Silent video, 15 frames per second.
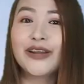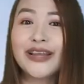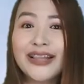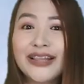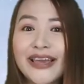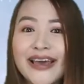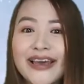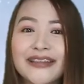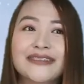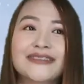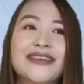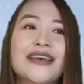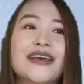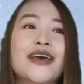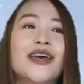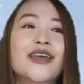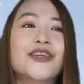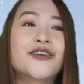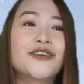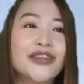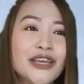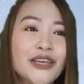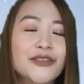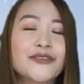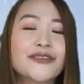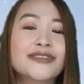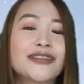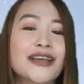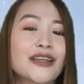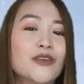Brilliant! You need
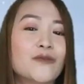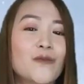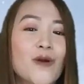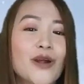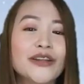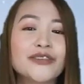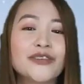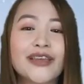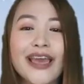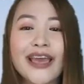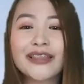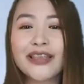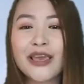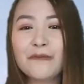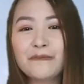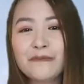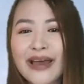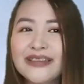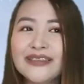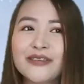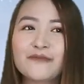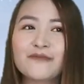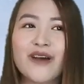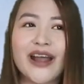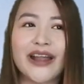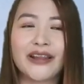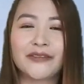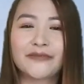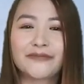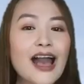to study more to get a passing
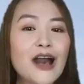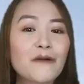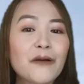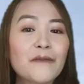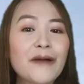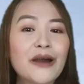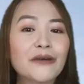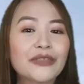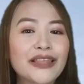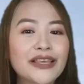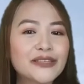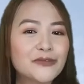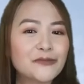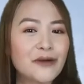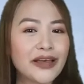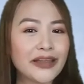mark. How about this